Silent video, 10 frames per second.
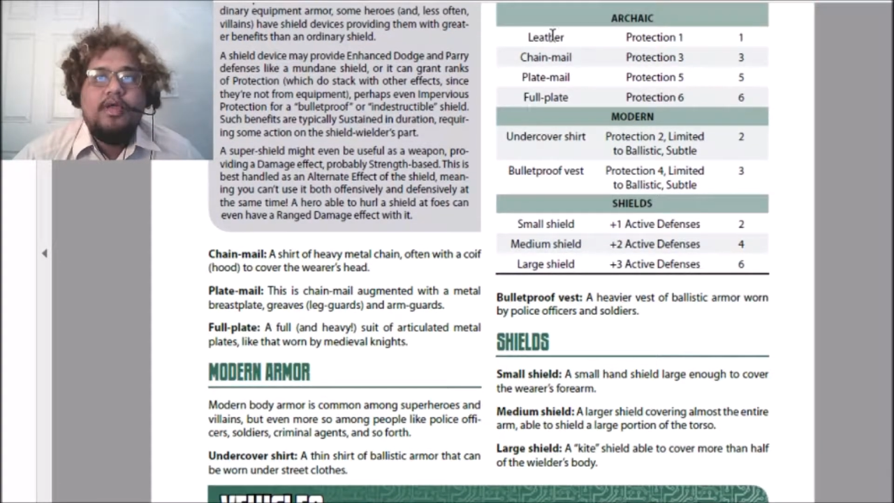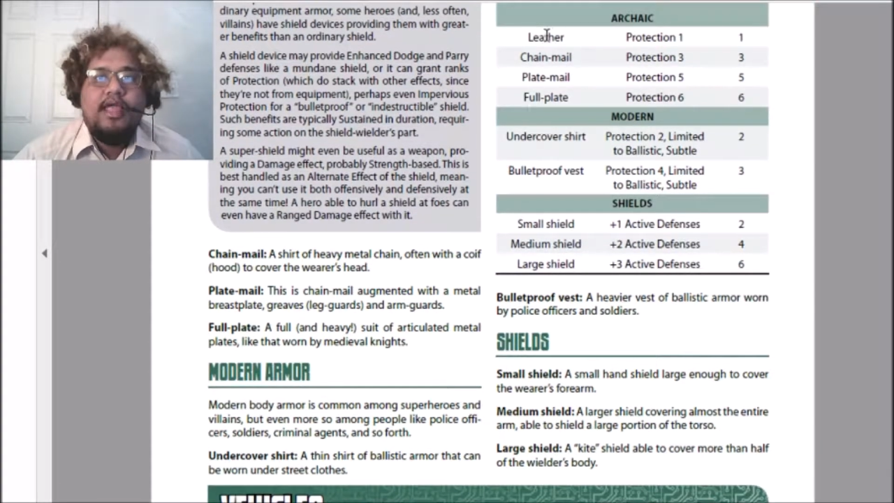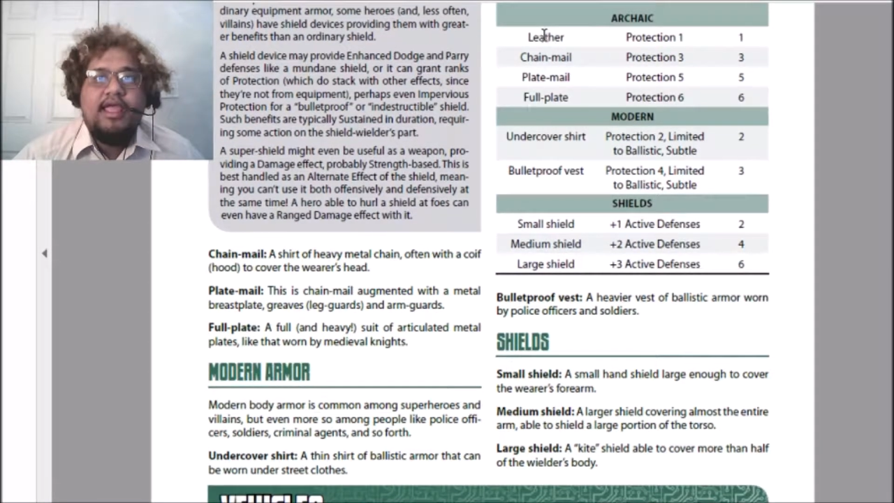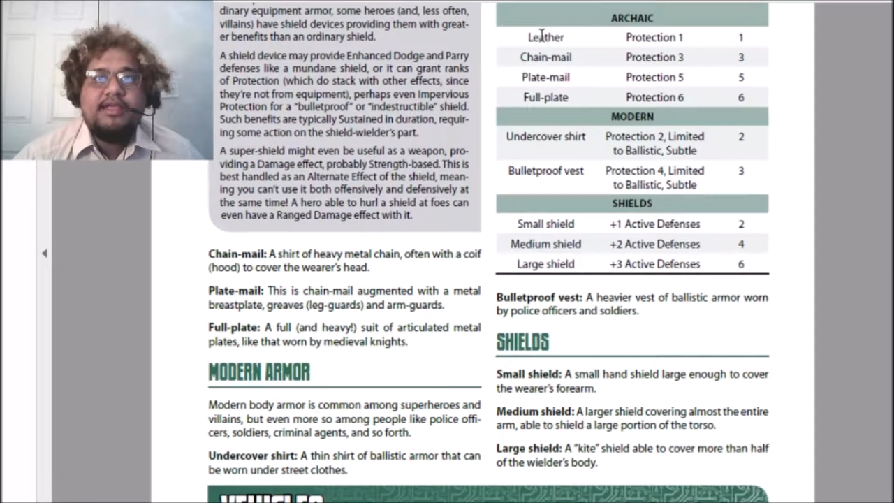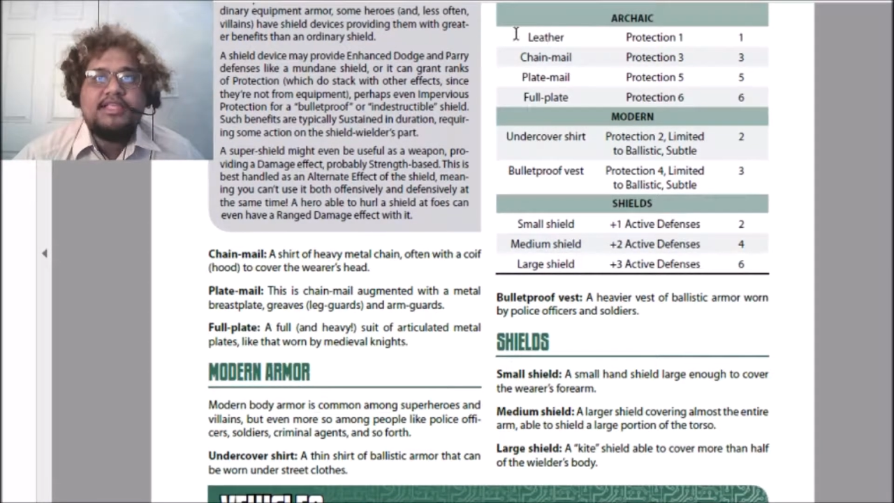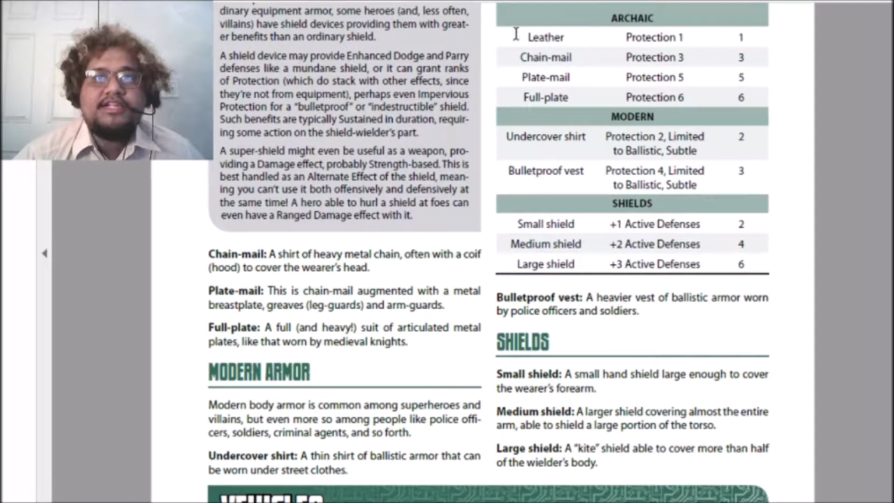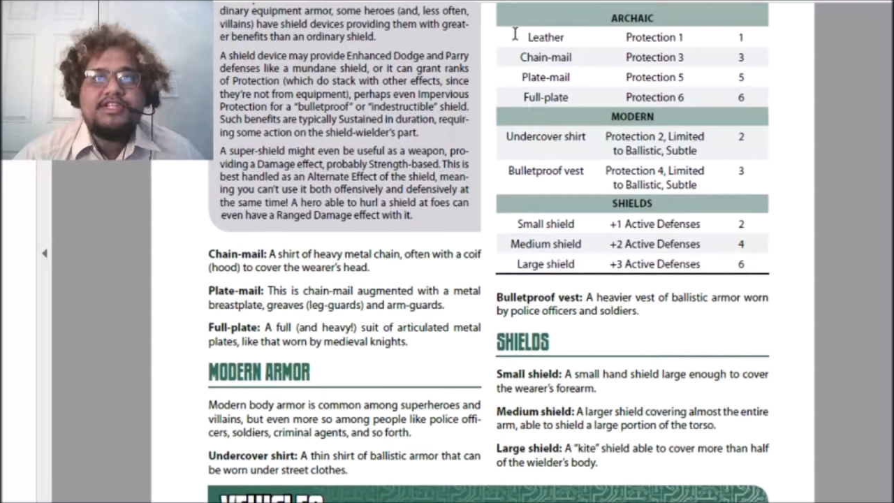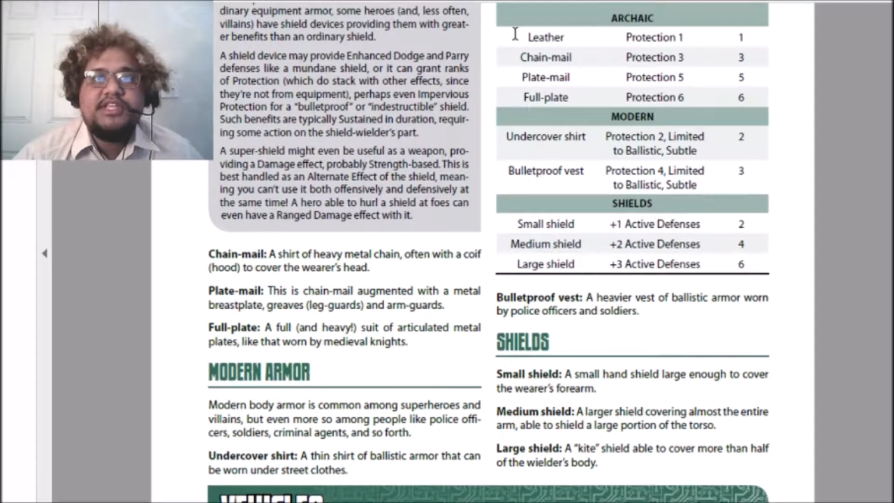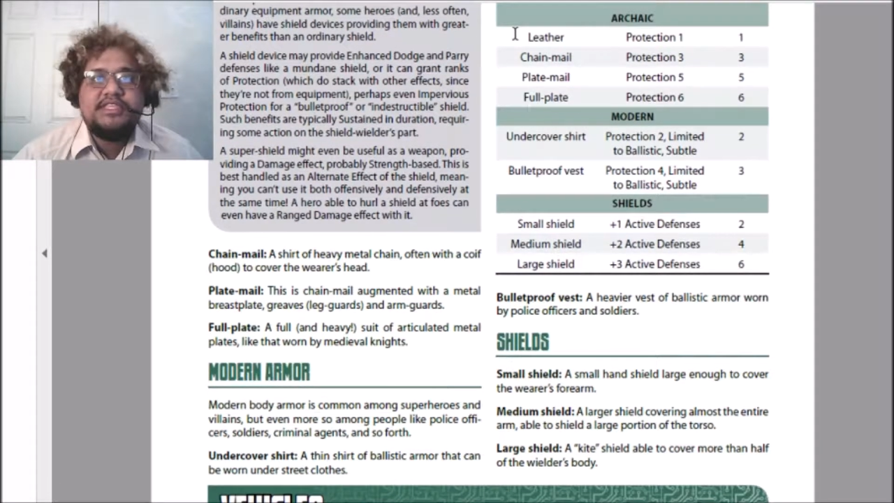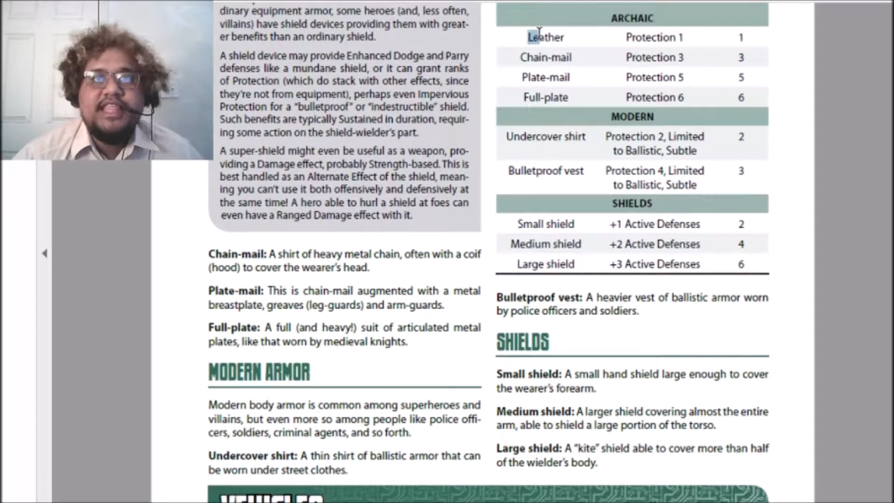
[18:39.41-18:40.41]

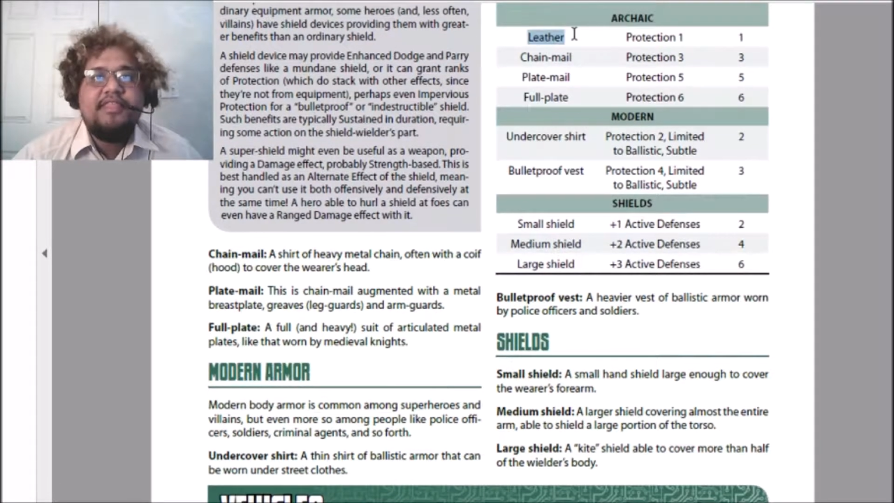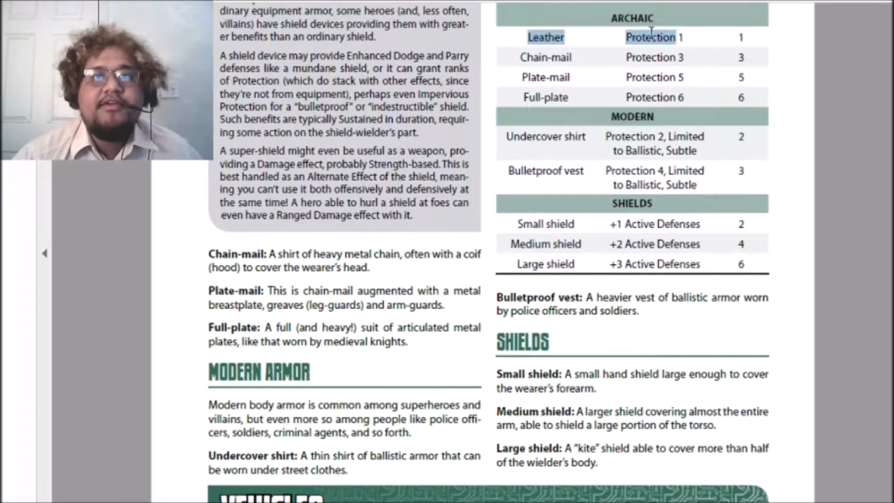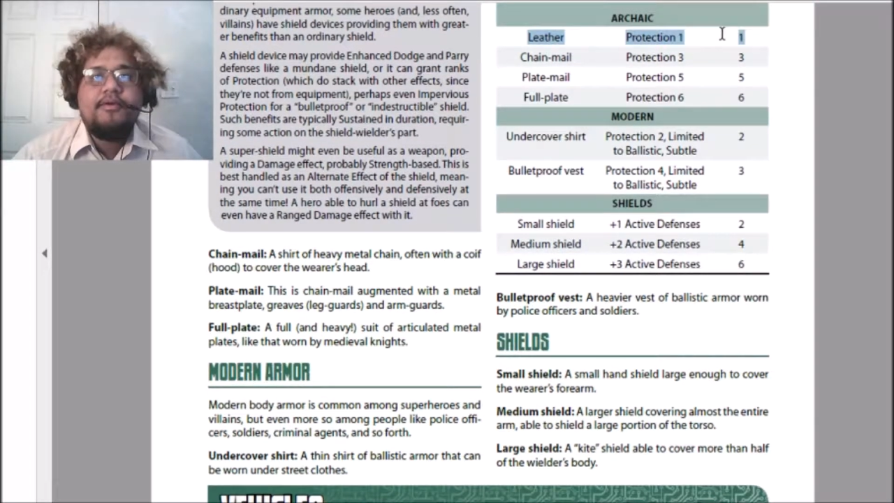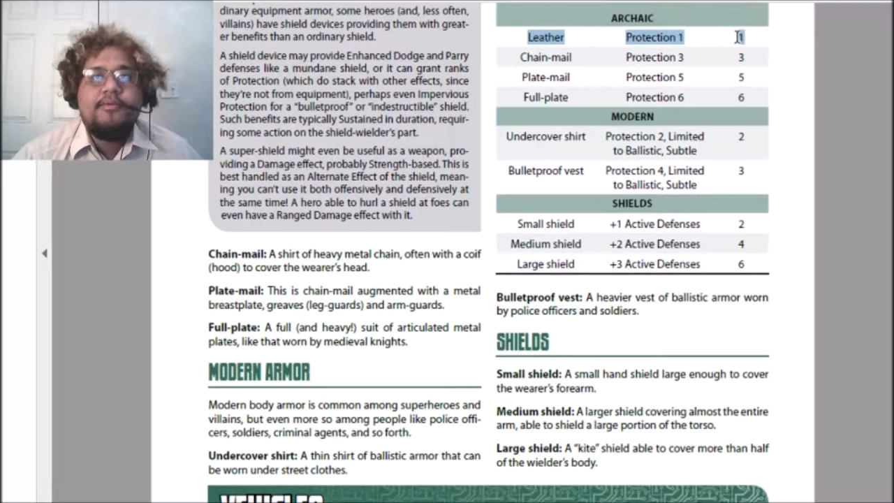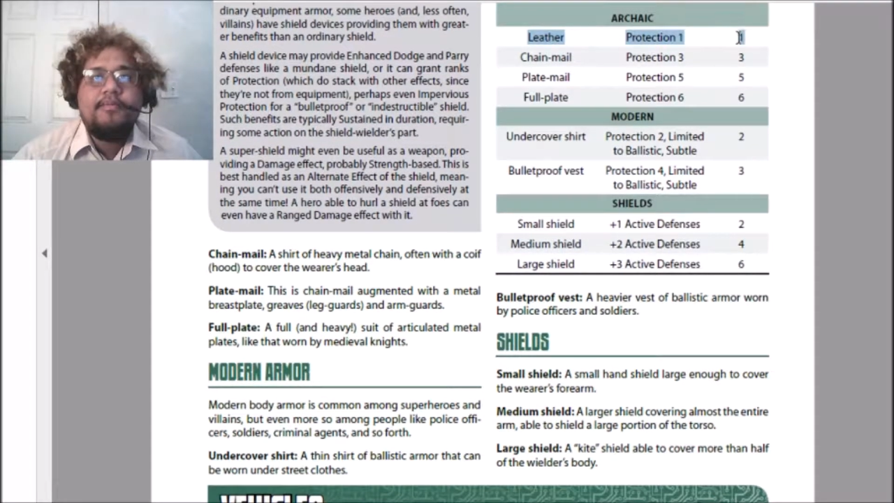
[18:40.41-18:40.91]
essentially it's leather